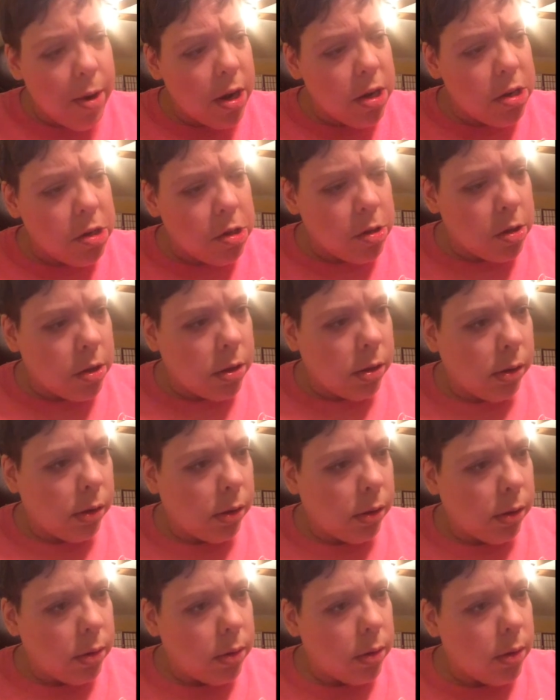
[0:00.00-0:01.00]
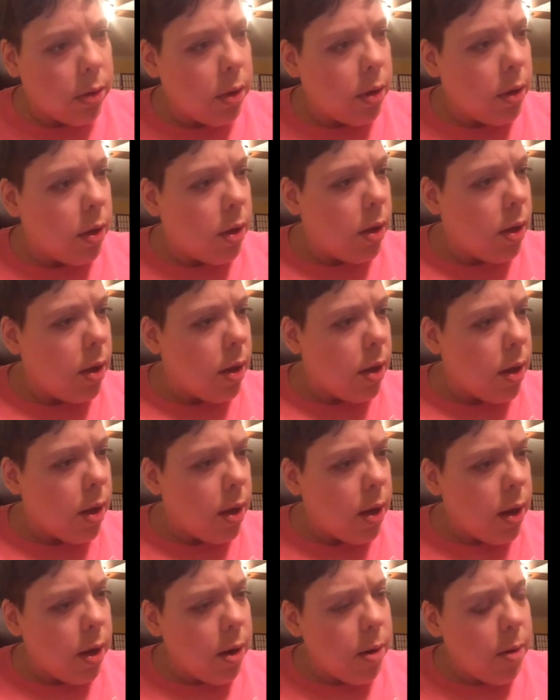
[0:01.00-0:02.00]
brush.
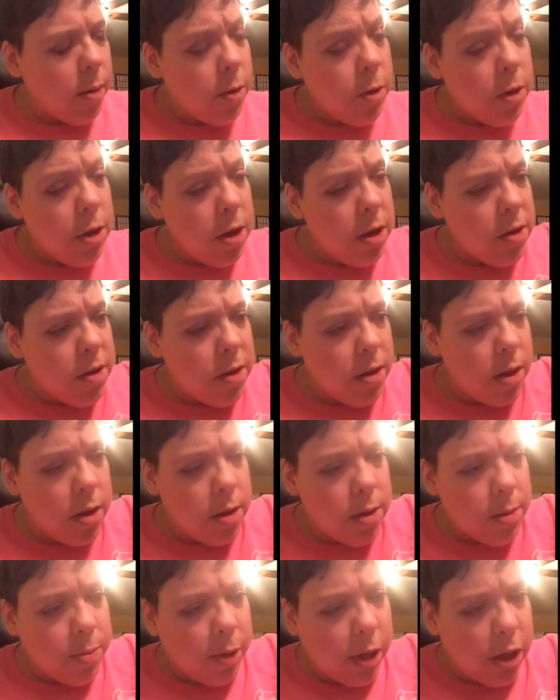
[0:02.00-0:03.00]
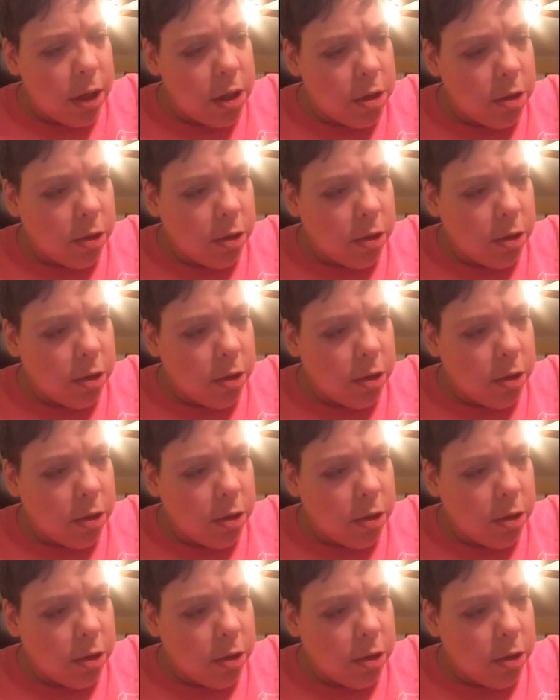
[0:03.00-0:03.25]
Here, we'll use this brush.